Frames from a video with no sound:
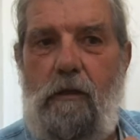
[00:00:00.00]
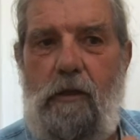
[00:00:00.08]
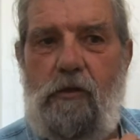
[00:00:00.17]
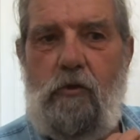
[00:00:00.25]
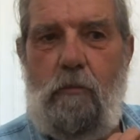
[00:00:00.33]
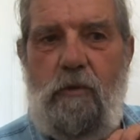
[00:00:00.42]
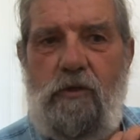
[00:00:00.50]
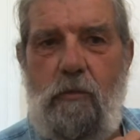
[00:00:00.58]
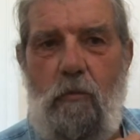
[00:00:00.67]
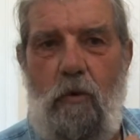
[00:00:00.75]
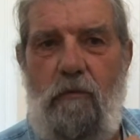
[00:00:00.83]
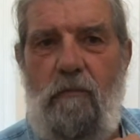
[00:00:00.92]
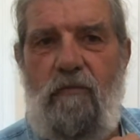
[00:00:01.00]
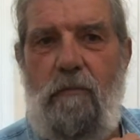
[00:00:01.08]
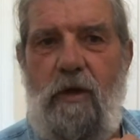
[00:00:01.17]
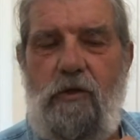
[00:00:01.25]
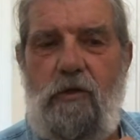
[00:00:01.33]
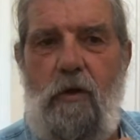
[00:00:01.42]
there should be some more
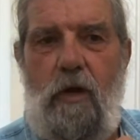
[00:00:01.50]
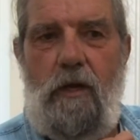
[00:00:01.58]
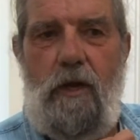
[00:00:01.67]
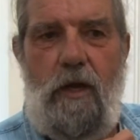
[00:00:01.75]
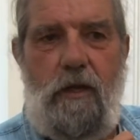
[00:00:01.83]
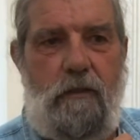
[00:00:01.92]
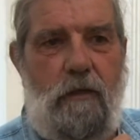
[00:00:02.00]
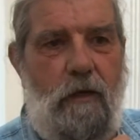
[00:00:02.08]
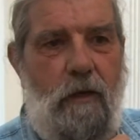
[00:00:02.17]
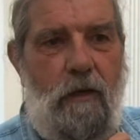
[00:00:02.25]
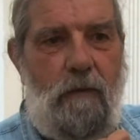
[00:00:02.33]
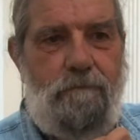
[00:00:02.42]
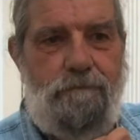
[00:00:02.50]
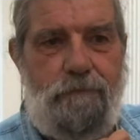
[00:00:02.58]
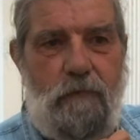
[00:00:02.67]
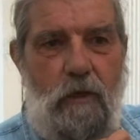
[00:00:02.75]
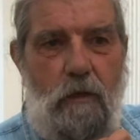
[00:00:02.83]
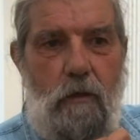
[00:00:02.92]
information on that.
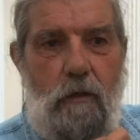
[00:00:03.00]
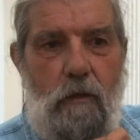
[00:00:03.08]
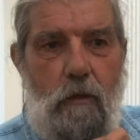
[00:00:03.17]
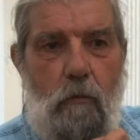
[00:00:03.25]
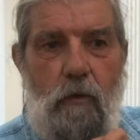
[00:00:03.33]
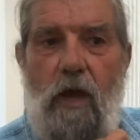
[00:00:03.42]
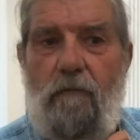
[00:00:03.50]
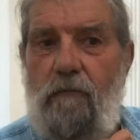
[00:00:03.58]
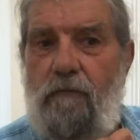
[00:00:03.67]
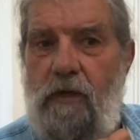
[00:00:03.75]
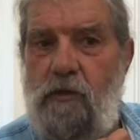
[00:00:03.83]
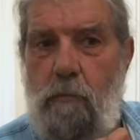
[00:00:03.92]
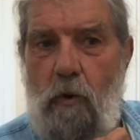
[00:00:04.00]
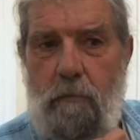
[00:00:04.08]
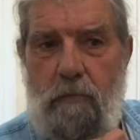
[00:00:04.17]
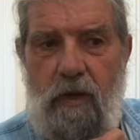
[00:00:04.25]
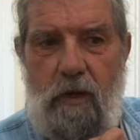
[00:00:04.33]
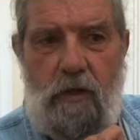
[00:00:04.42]
We have a
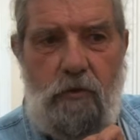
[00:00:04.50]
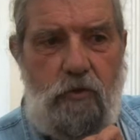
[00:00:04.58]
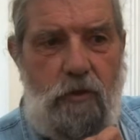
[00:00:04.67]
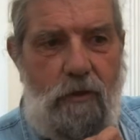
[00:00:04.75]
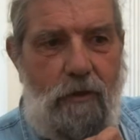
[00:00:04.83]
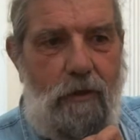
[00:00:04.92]
Facebook page.